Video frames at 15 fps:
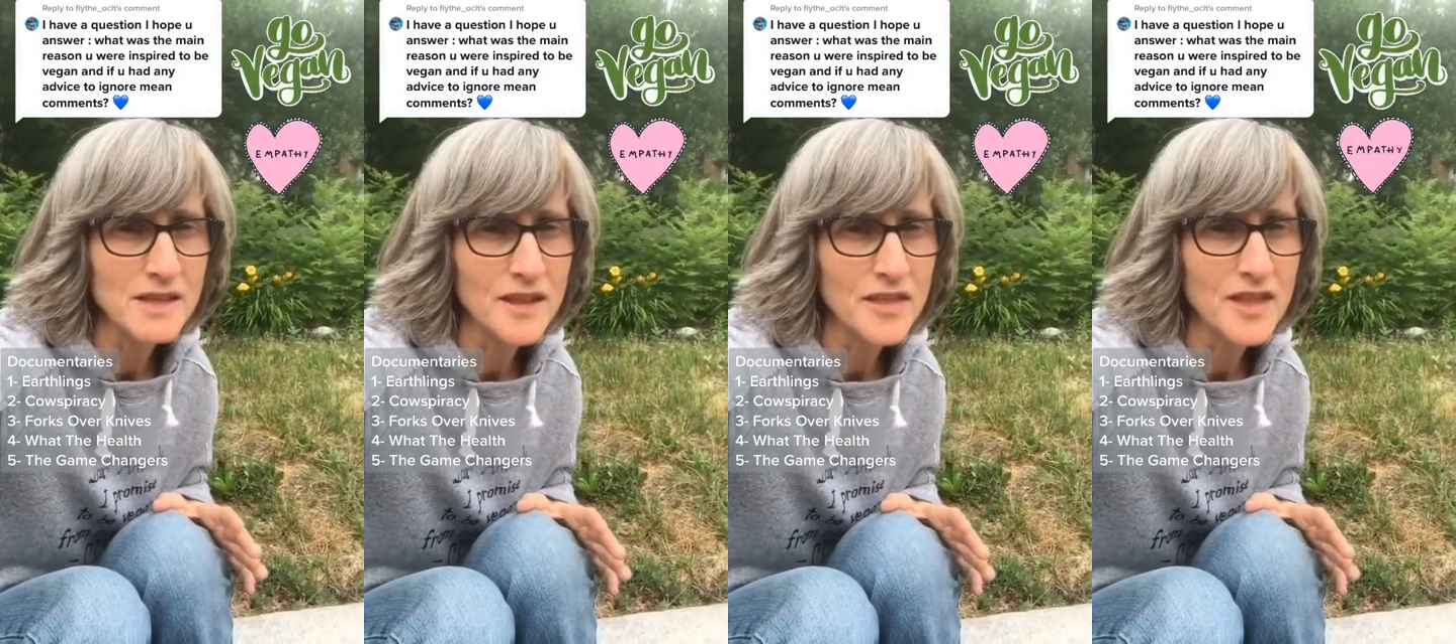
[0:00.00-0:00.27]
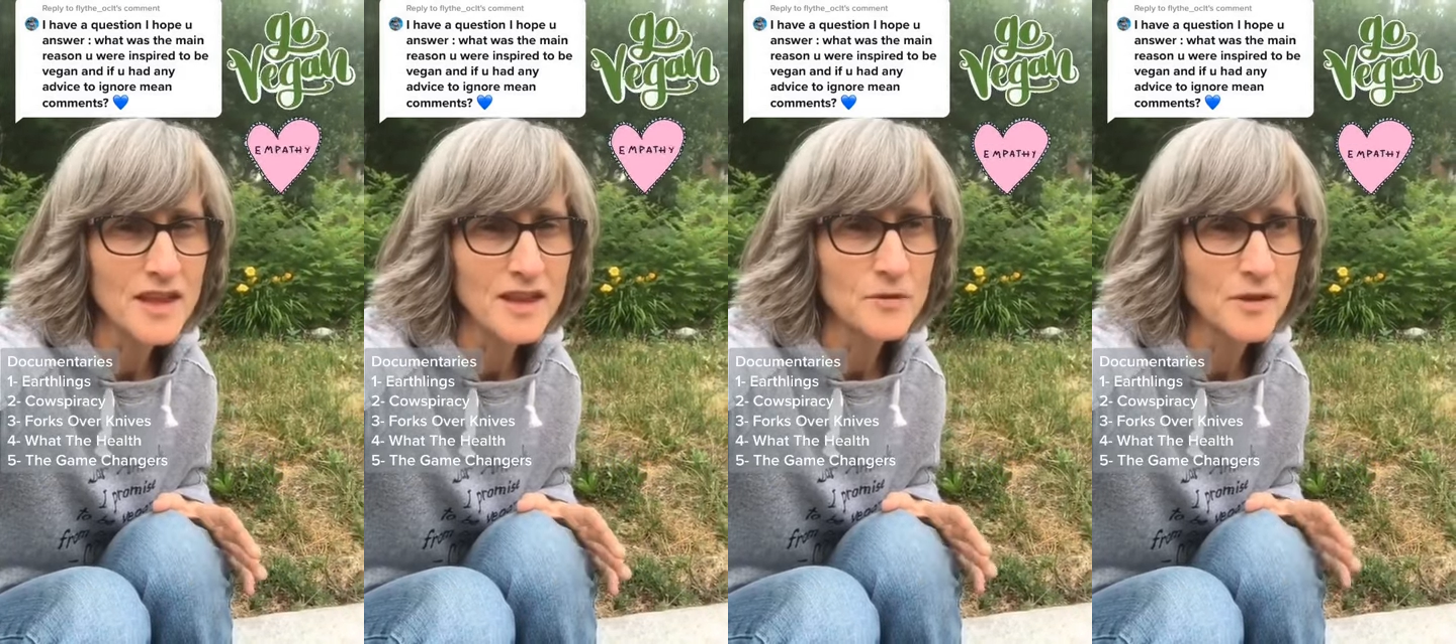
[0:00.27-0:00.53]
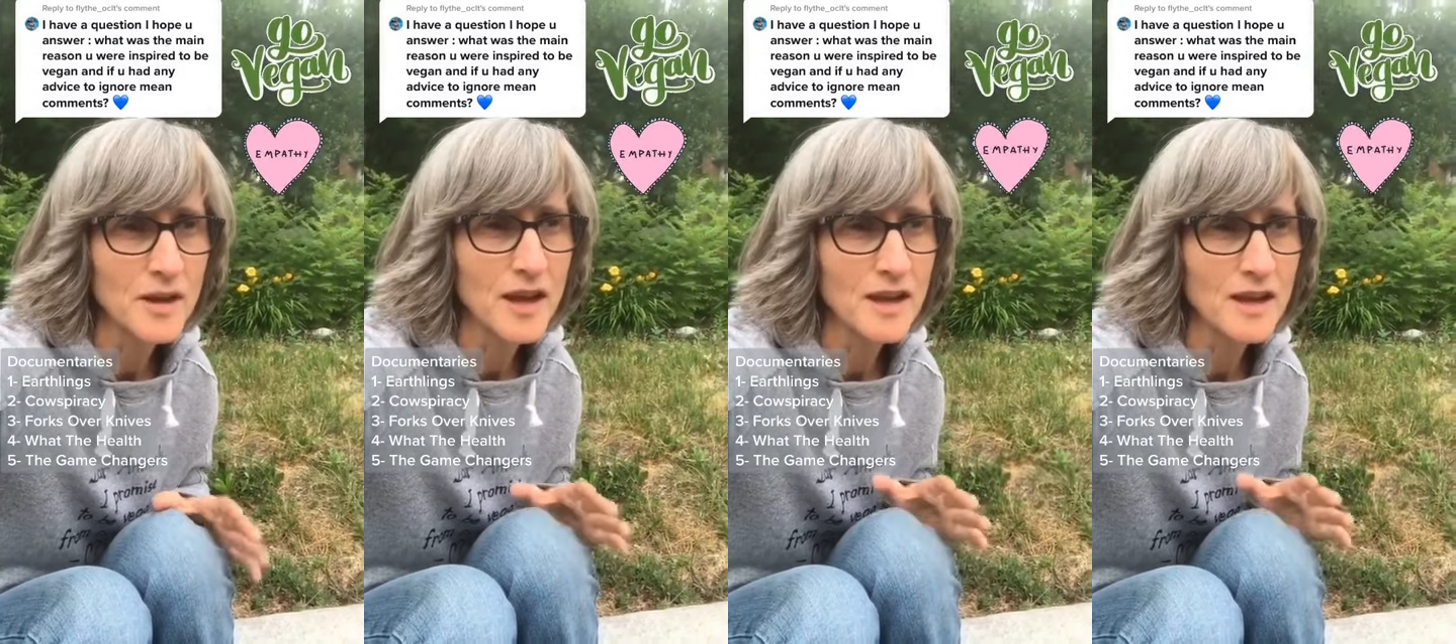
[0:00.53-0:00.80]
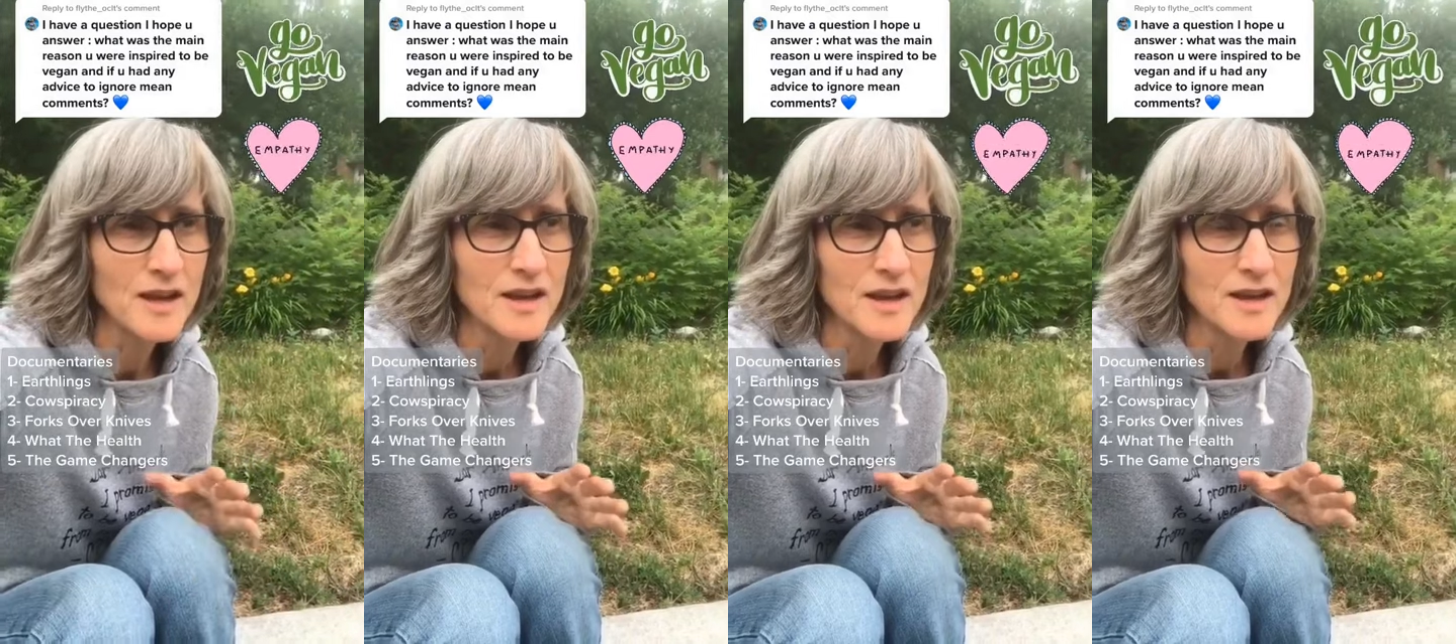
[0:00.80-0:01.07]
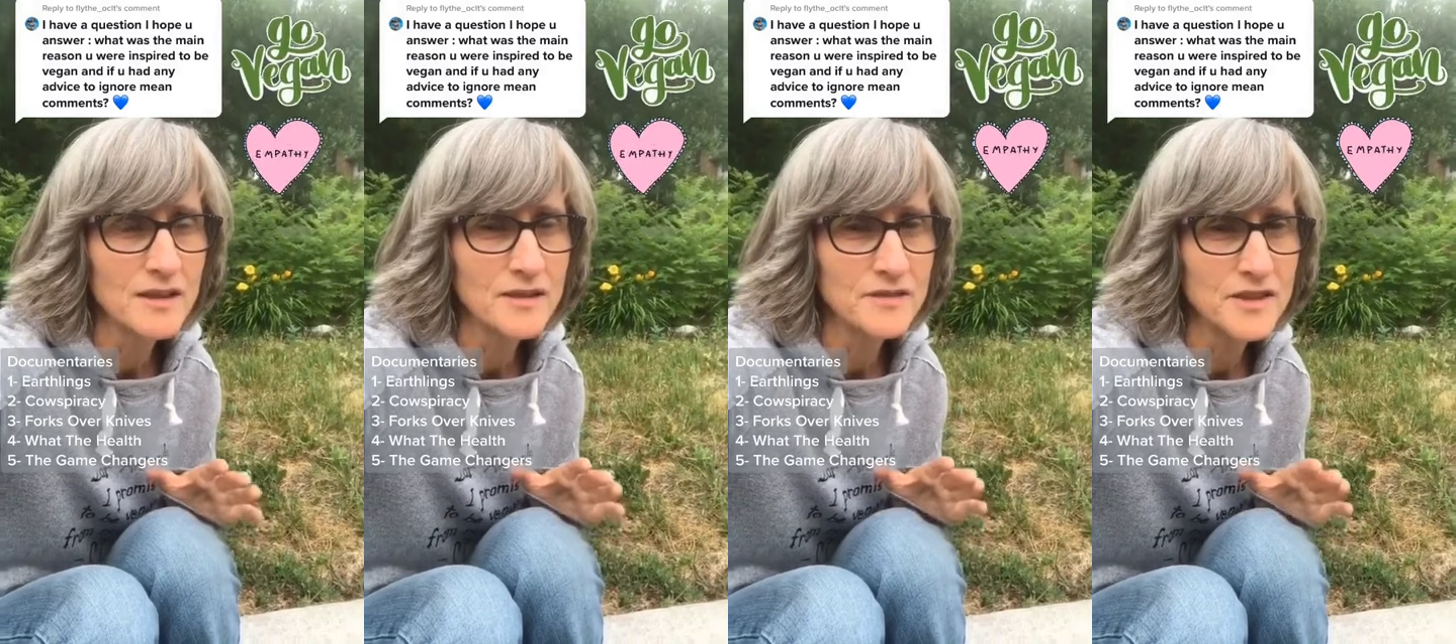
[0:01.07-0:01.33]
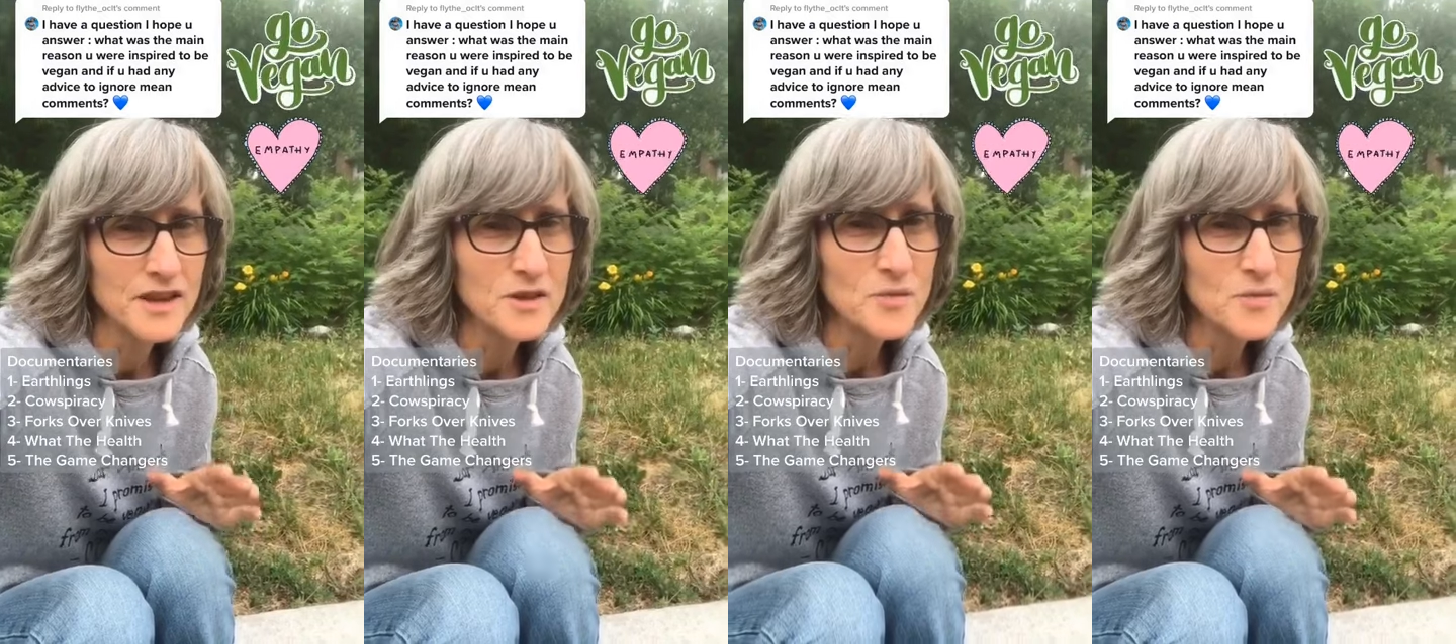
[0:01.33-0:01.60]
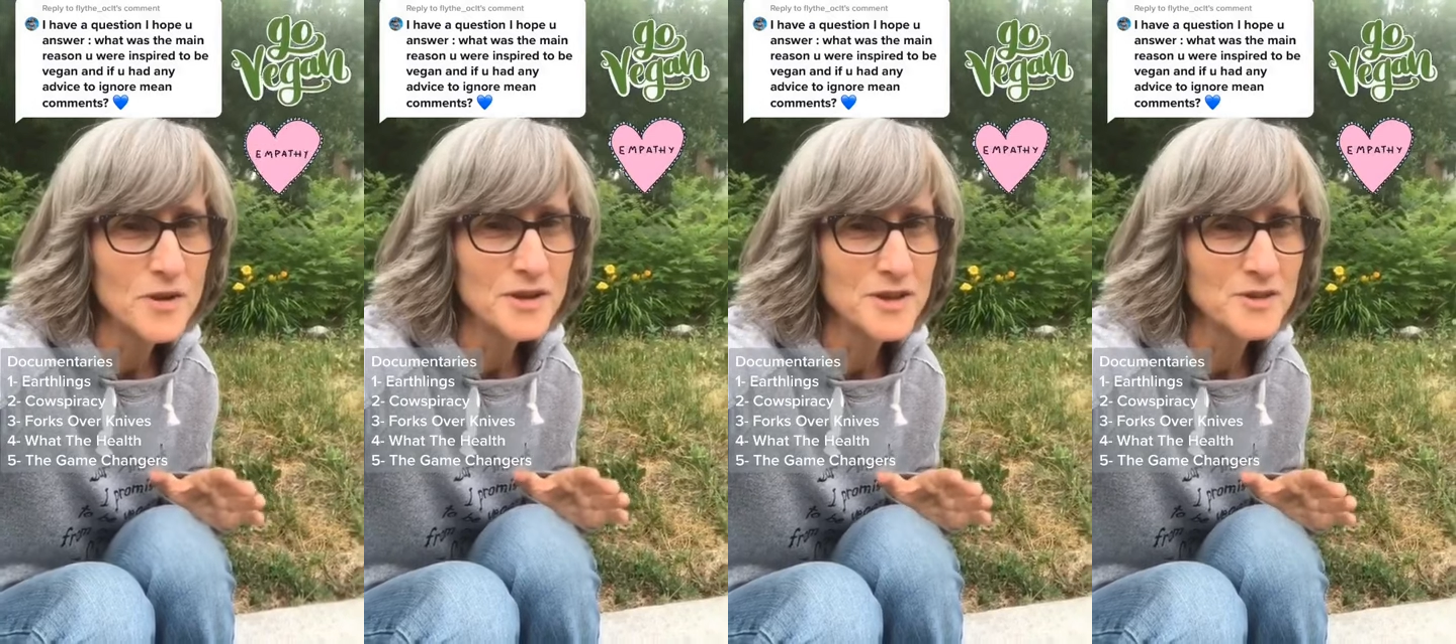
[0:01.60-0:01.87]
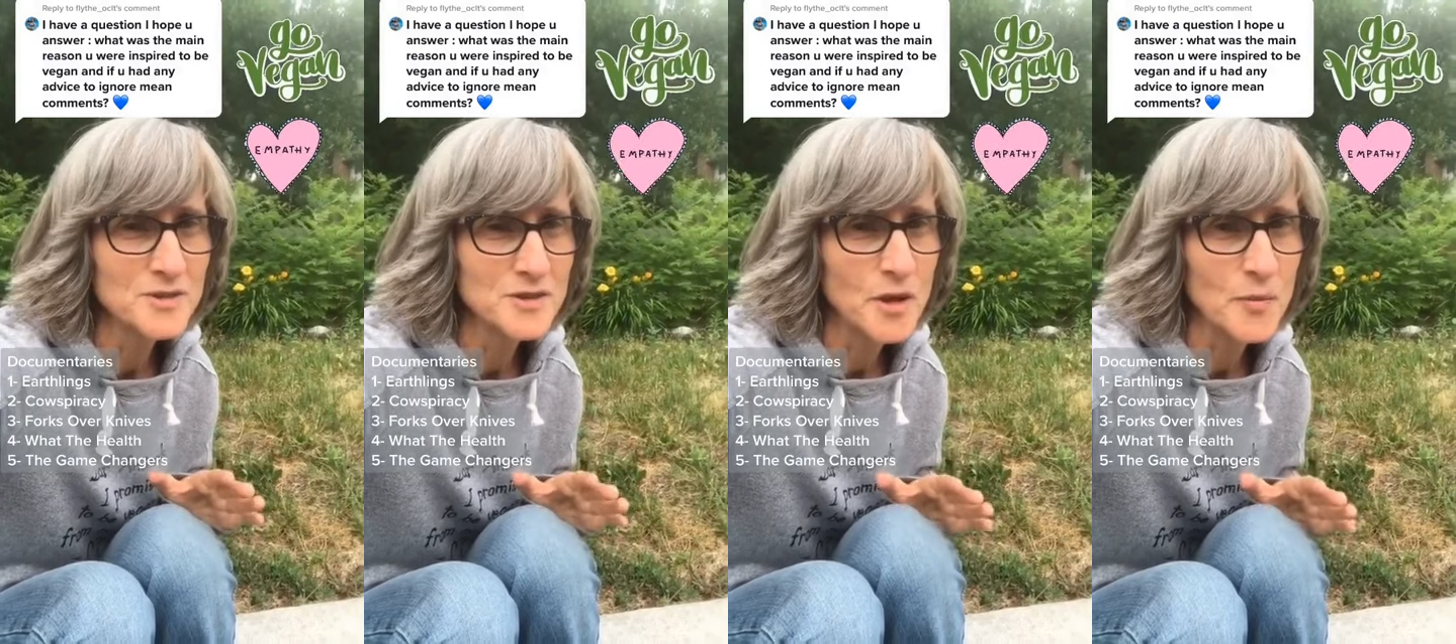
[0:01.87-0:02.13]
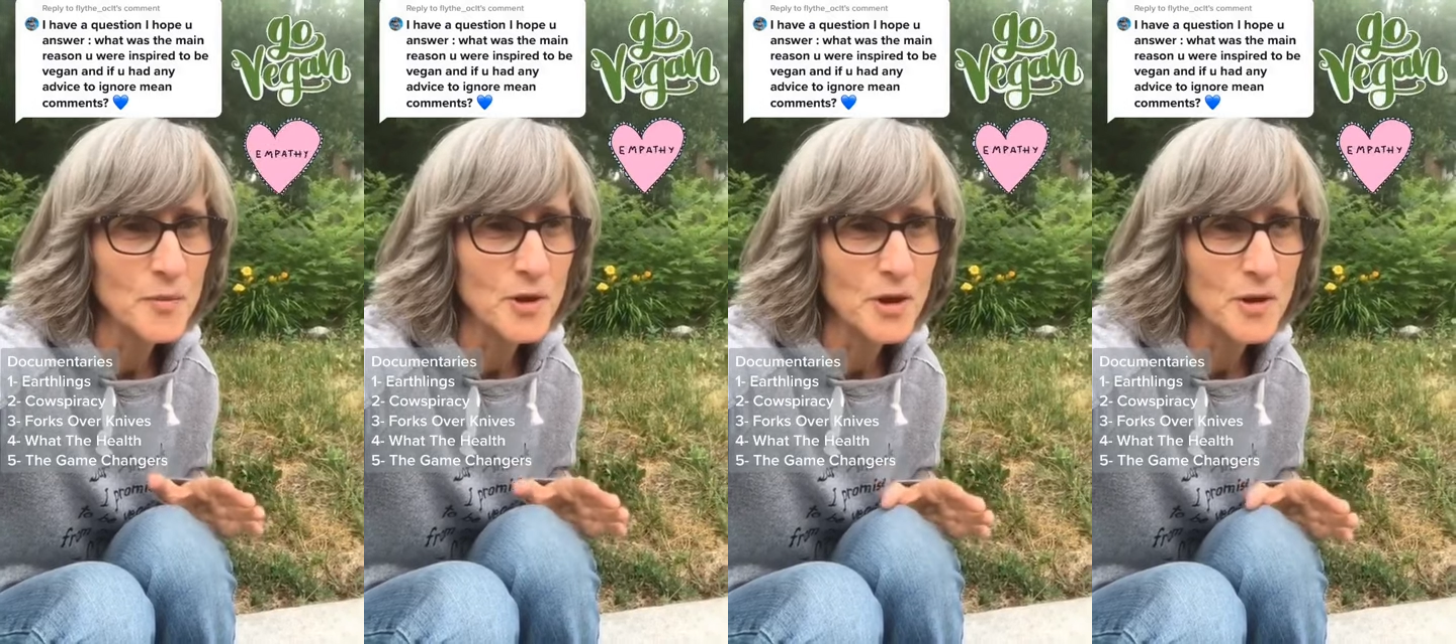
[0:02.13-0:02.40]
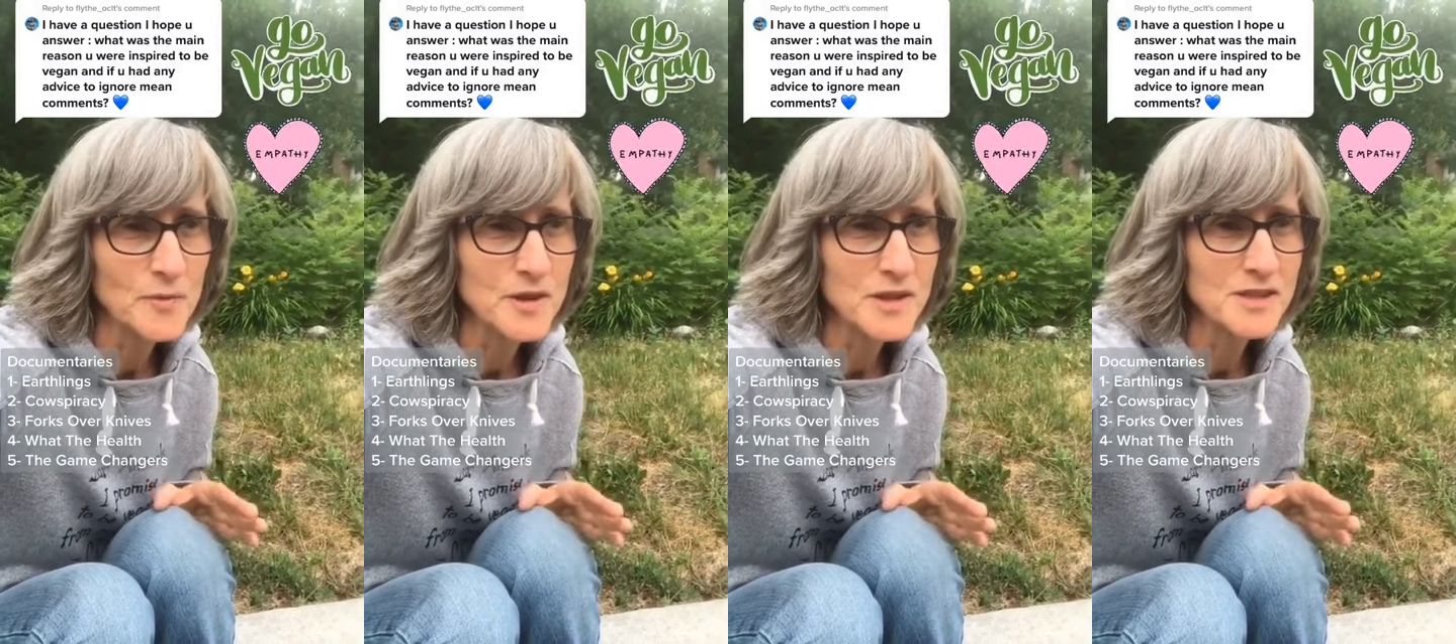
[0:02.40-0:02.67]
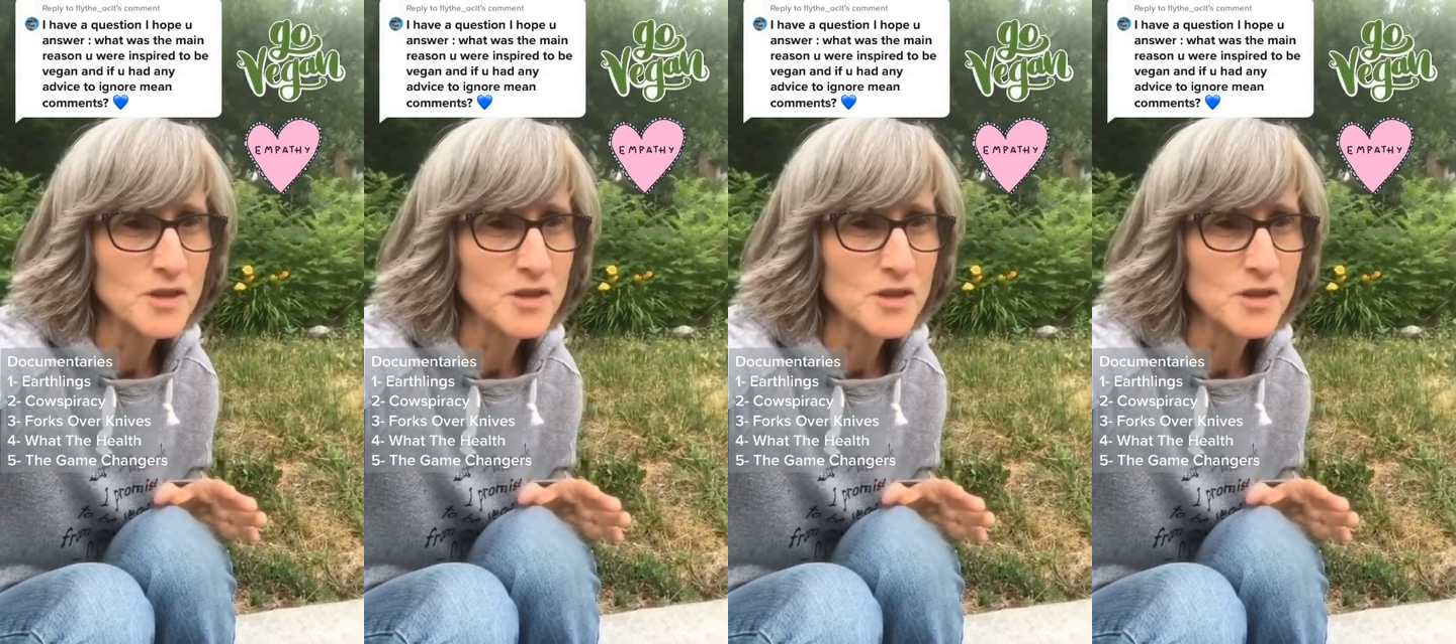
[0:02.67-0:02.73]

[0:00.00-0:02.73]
I think, okay, they don't want to do it on purpose.